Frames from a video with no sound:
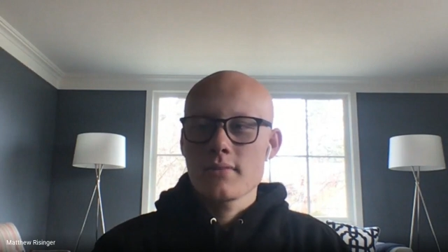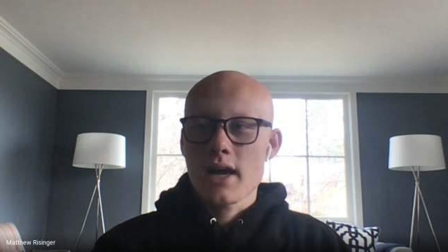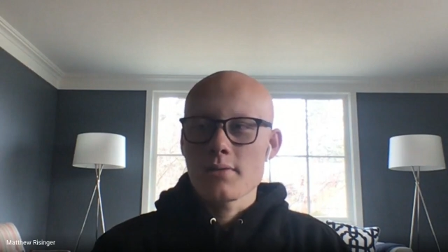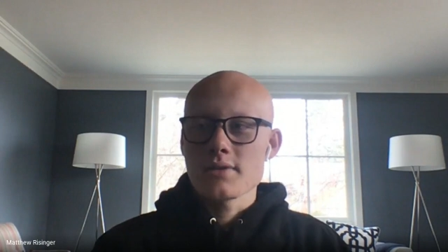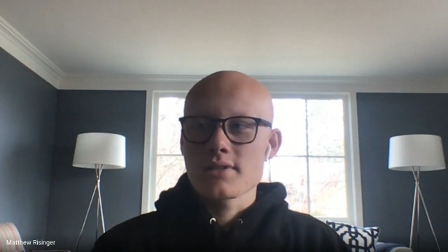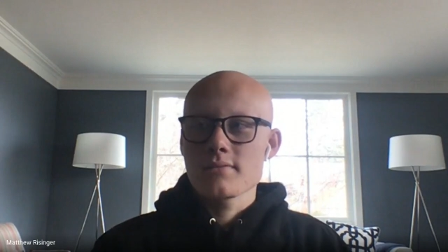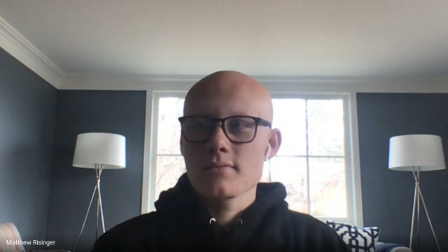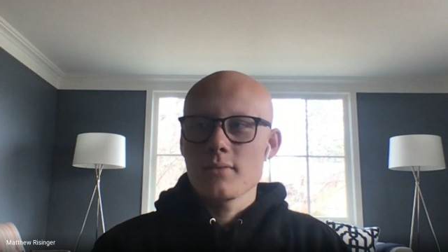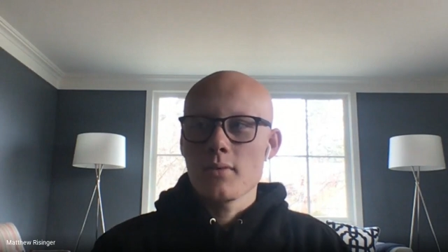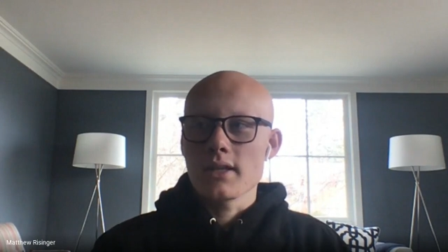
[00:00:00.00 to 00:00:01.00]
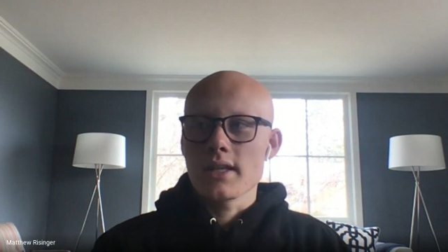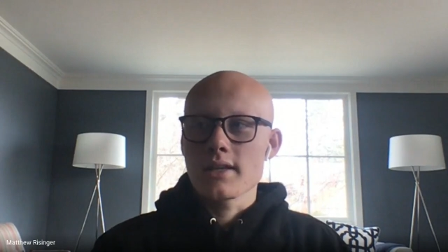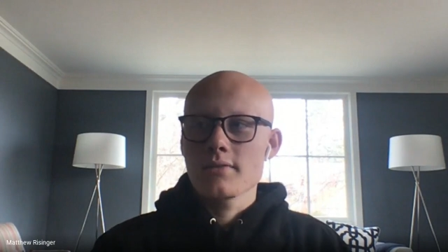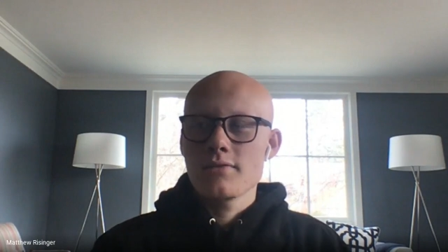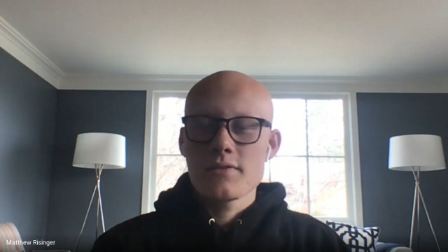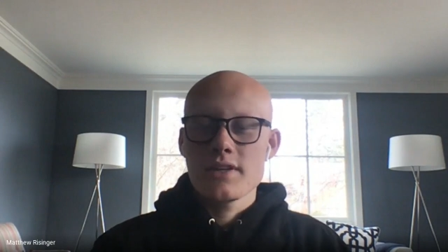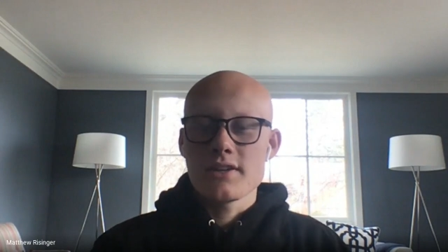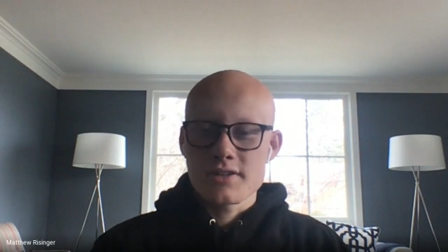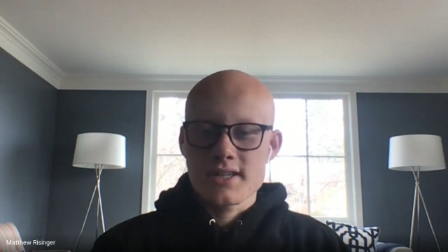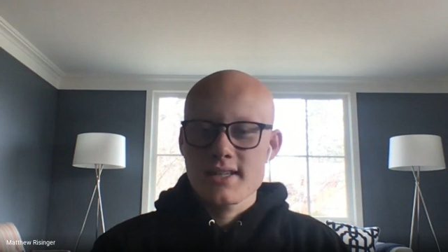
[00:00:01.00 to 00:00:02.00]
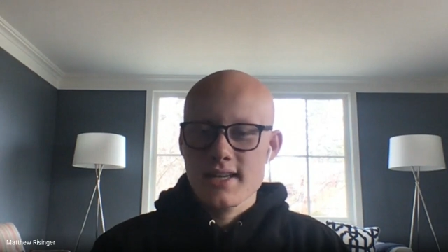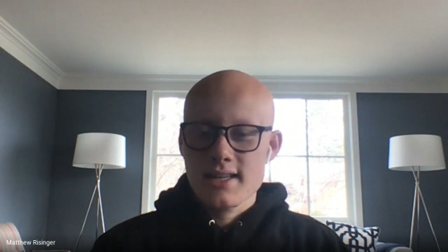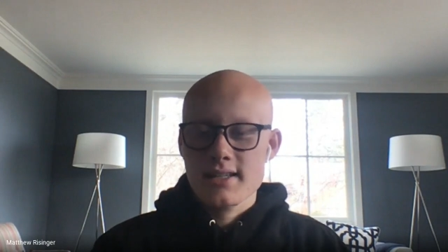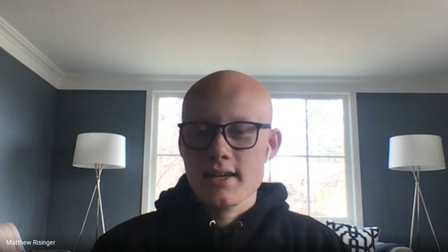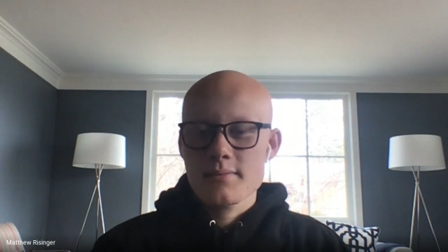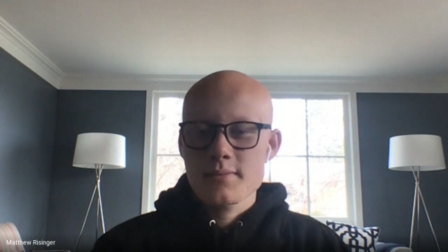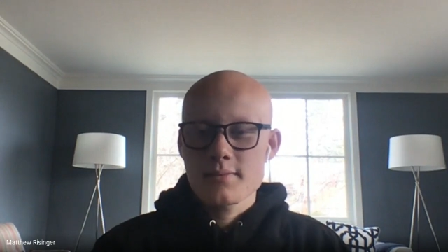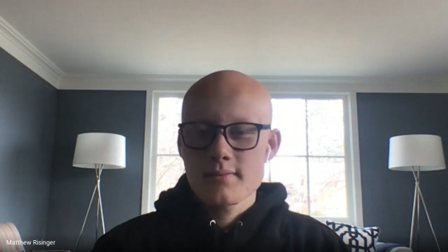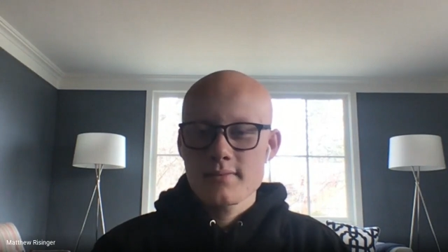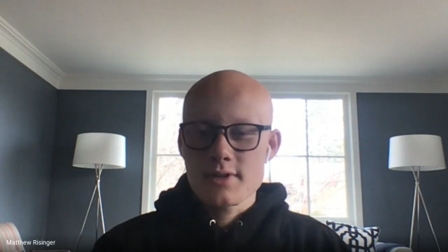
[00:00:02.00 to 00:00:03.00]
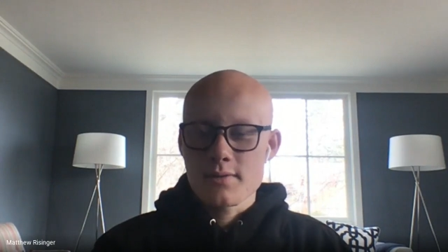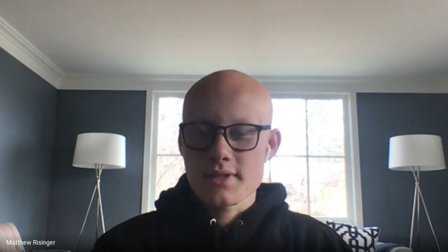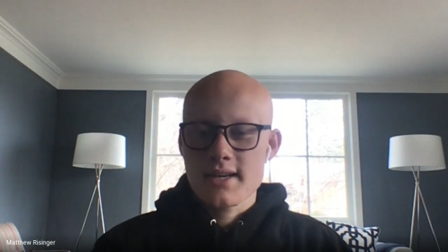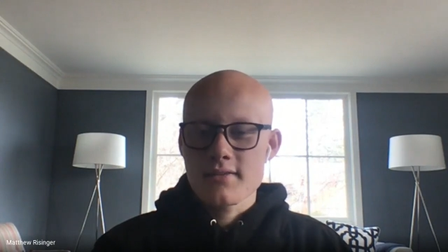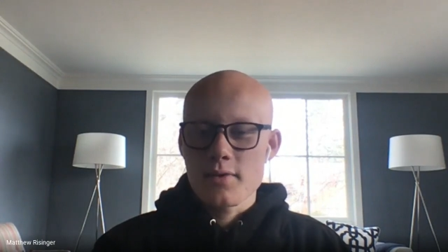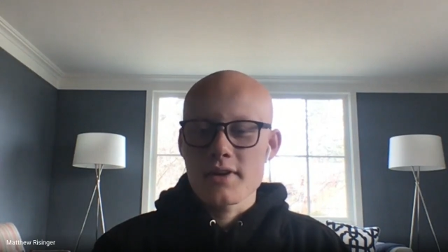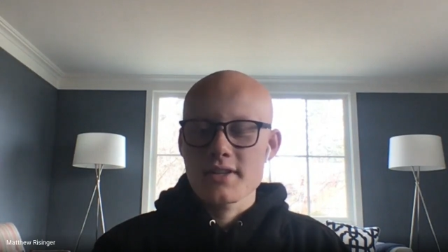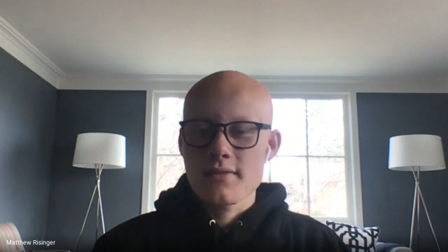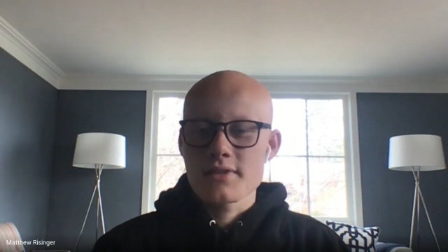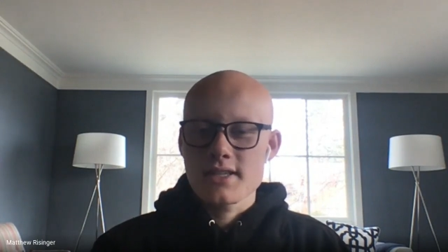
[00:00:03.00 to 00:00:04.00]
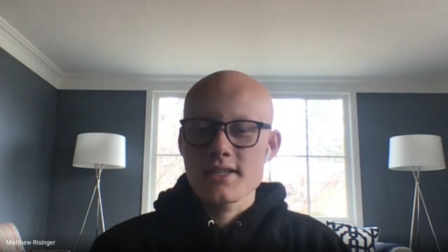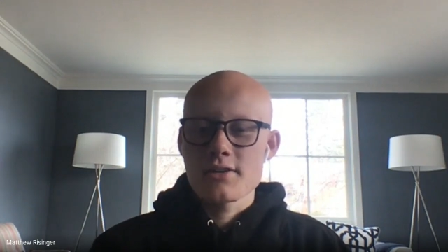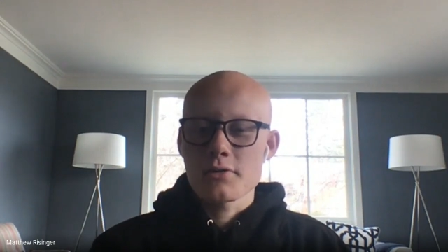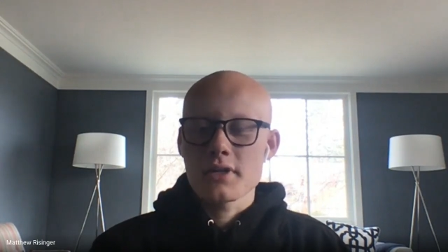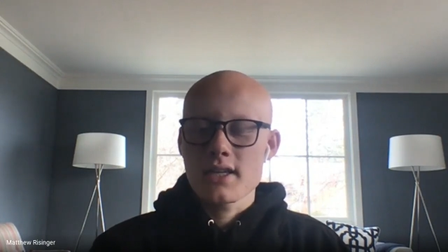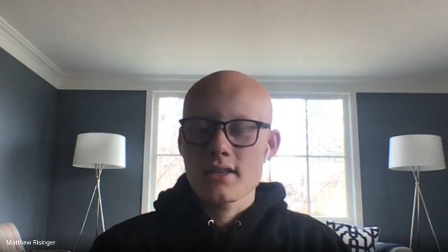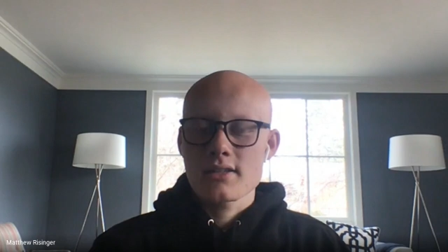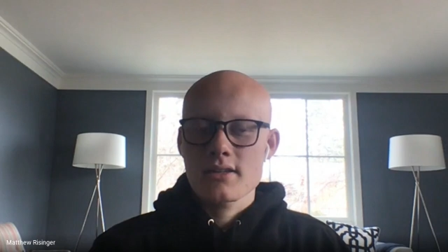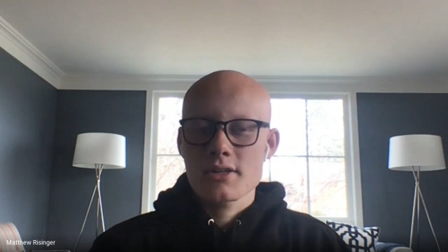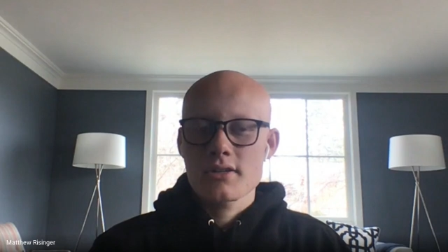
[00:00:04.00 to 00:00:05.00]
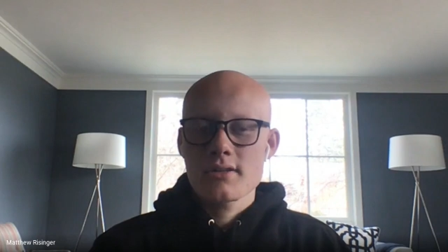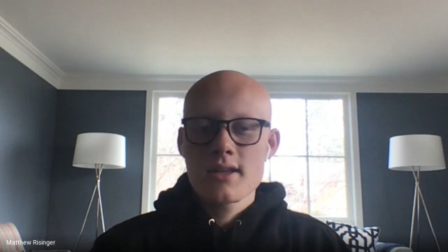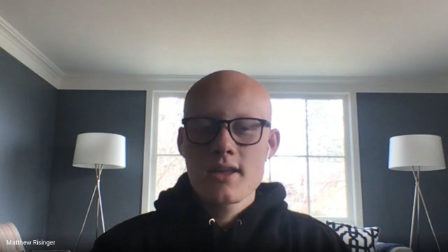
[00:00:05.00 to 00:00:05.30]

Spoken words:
I was like 15 or 16 at the time. So it was kind of weird to have a 16-year-old leading the discussion.